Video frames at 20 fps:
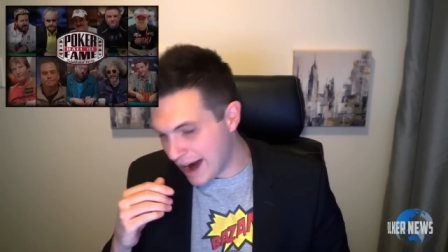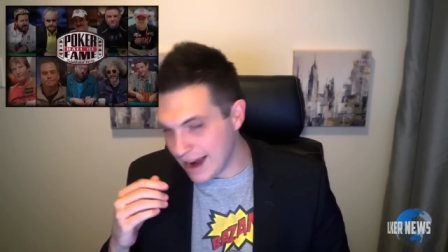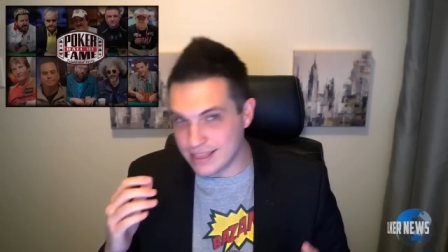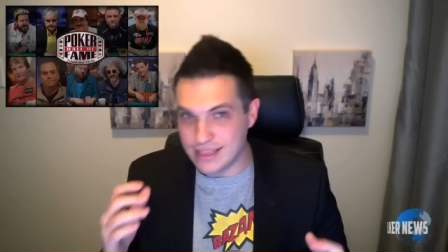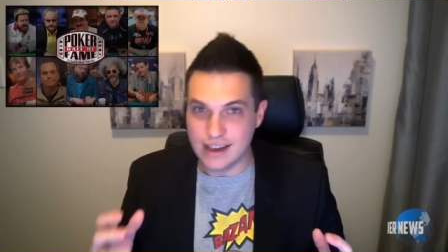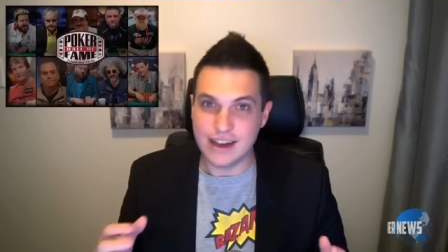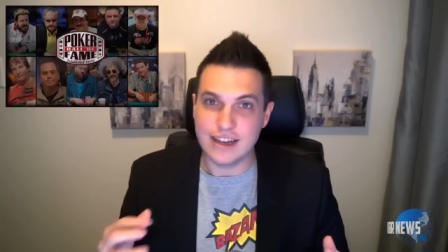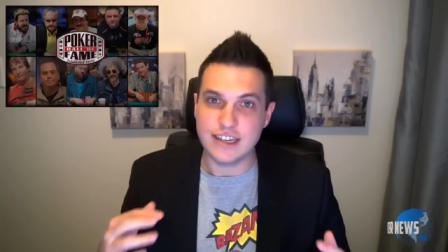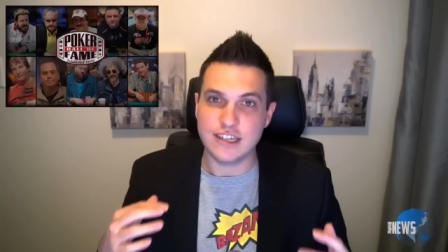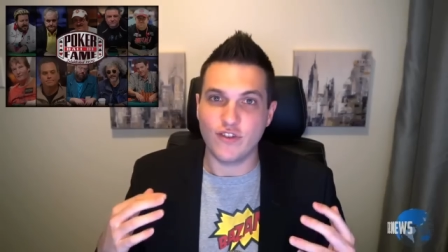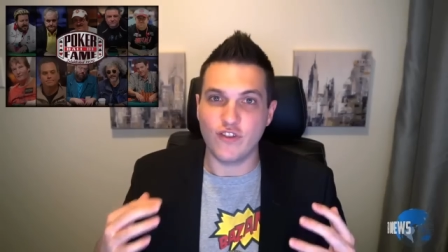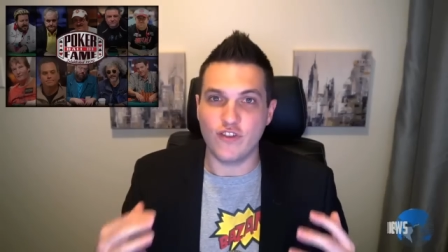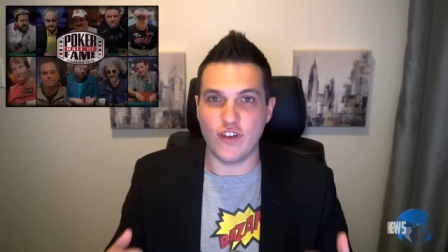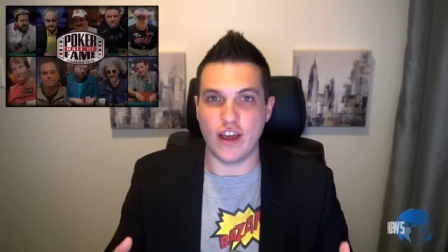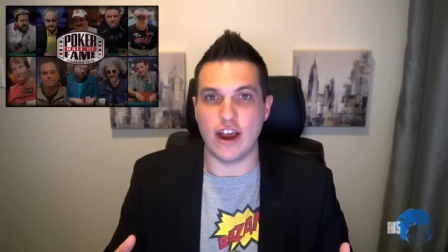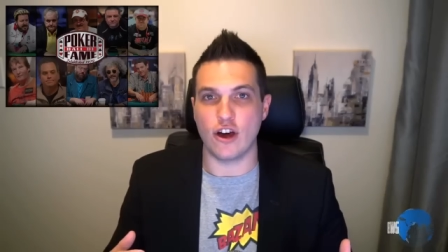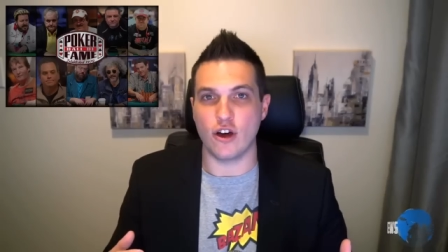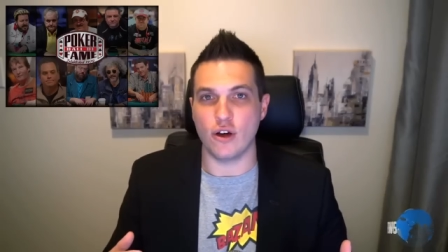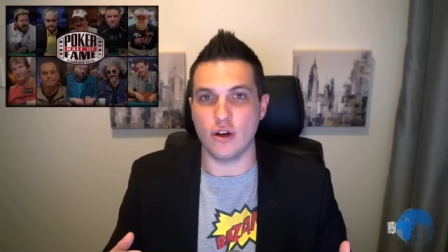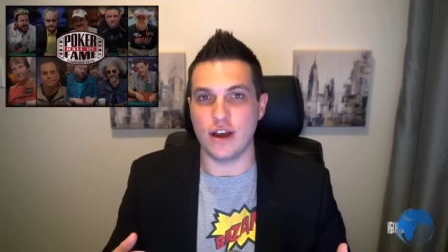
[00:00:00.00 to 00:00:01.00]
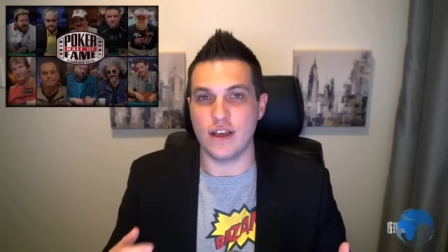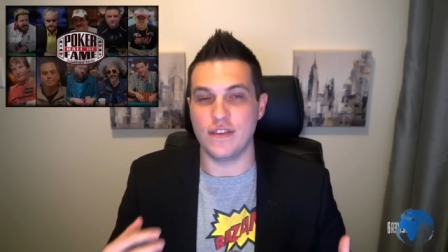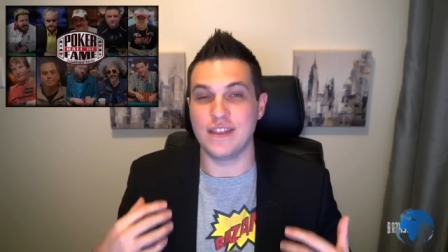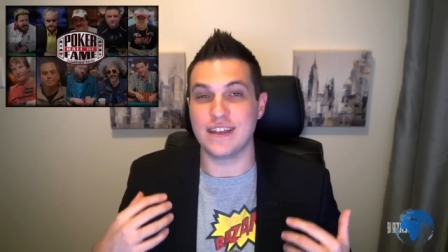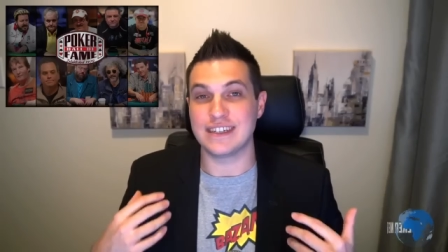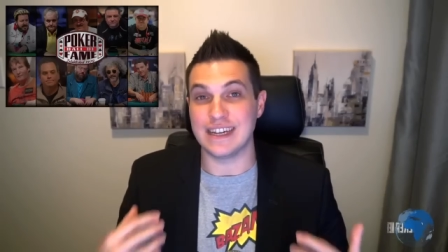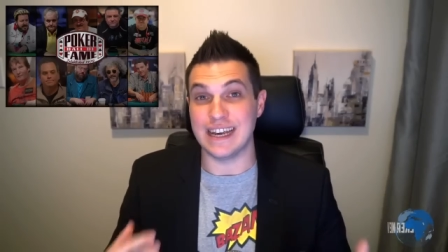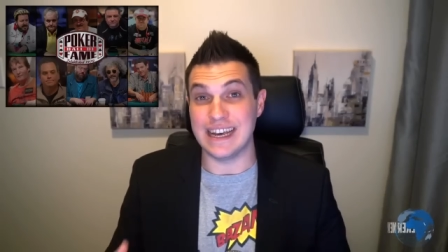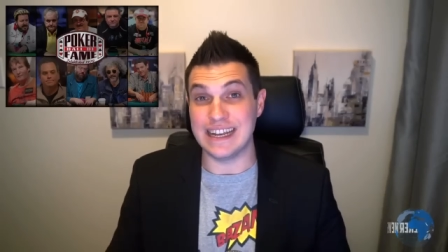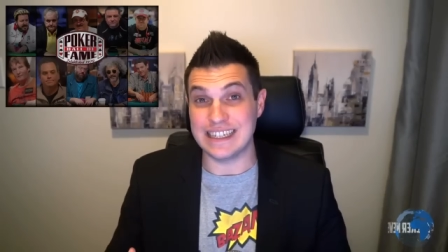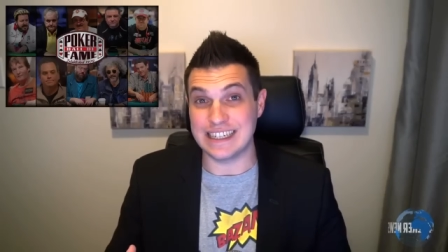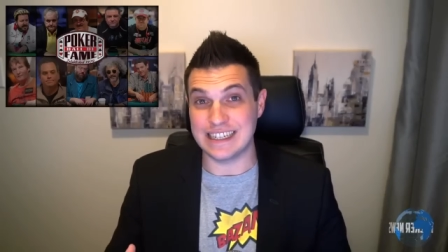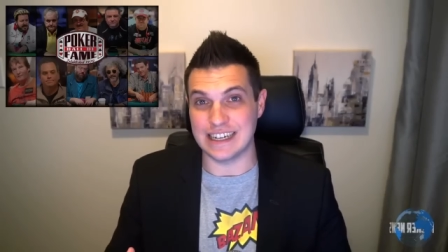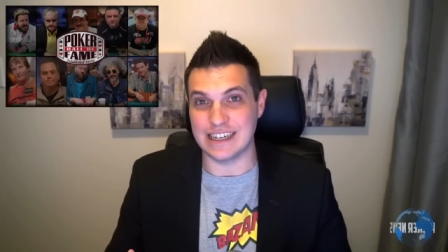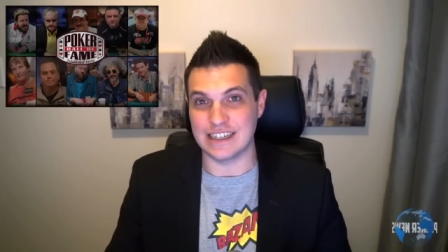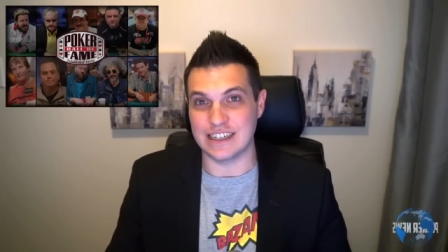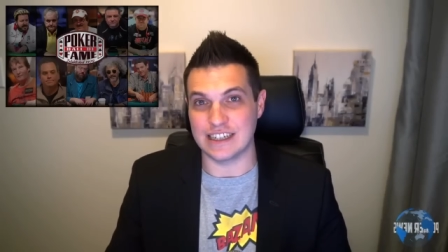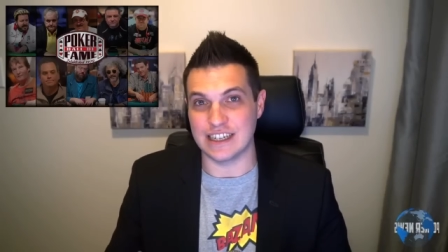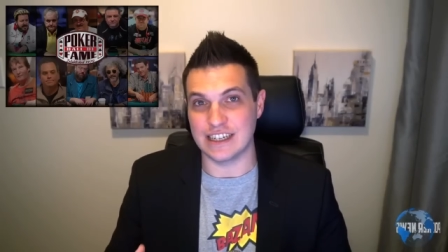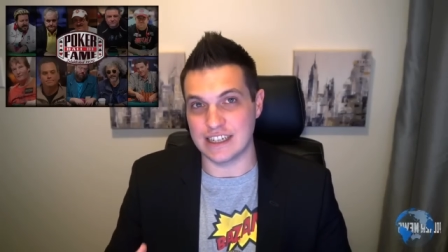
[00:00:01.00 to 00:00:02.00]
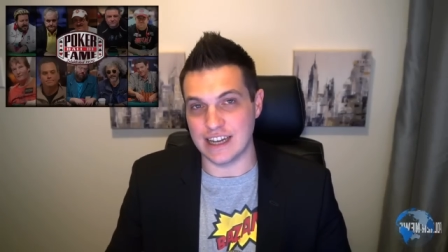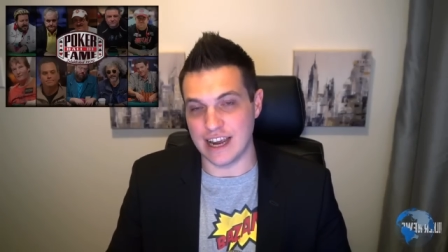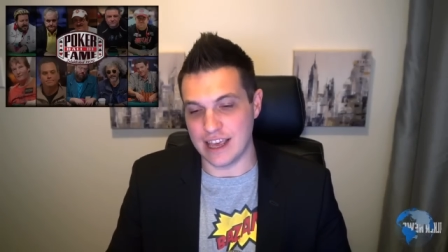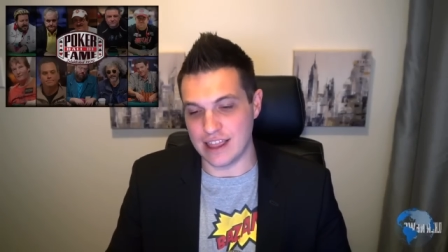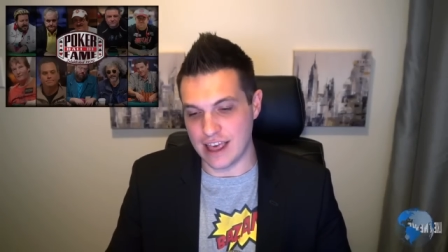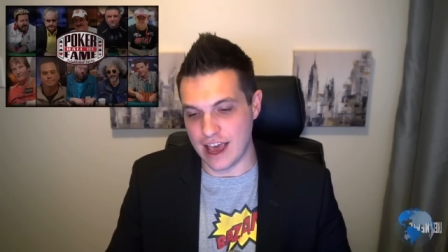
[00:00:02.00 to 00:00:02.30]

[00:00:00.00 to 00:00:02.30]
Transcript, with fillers: I think it's fair in this instance to say